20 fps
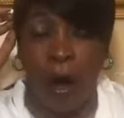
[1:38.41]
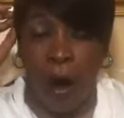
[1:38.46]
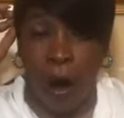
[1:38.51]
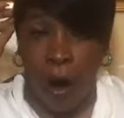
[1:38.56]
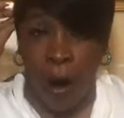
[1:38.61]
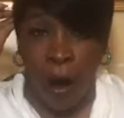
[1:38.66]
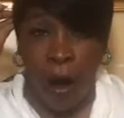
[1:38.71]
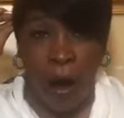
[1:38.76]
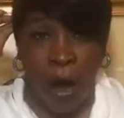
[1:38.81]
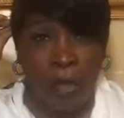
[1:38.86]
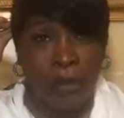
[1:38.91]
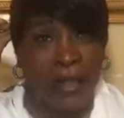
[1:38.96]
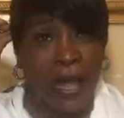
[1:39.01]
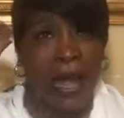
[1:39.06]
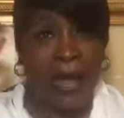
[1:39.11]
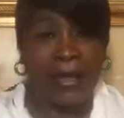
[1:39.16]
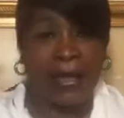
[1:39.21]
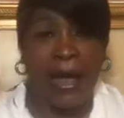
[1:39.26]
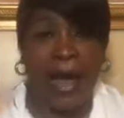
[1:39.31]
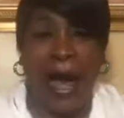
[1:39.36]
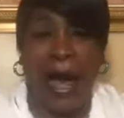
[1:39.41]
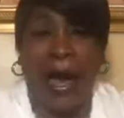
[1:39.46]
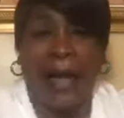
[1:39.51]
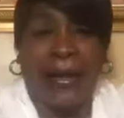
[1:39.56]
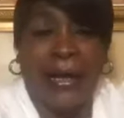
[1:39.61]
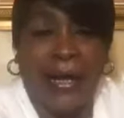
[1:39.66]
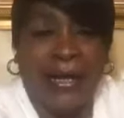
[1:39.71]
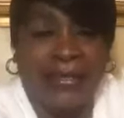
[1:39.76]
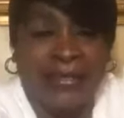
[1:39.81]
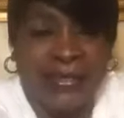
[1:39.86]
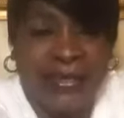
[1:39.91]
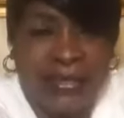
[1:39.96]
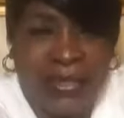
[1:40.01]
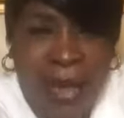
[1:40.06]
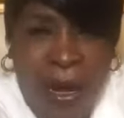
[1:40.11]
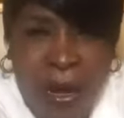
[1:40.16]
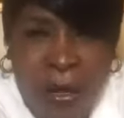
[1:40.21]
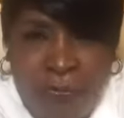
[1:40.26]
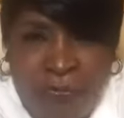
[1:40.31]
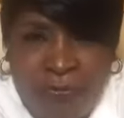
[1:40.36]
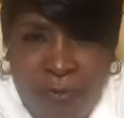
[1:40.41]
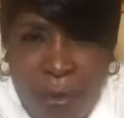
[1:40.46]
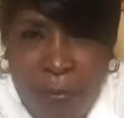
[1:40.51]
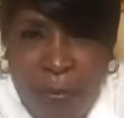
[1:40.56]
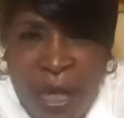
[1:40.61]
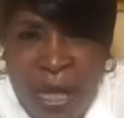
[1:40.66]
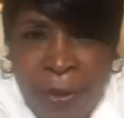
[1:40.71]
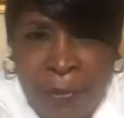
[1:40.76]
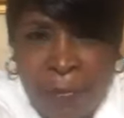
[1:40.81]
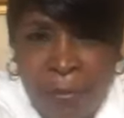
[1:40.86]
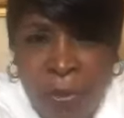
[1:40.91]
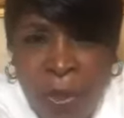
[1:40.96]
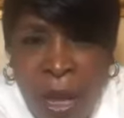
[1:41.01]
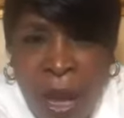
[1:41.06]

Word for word: all that God has done for me.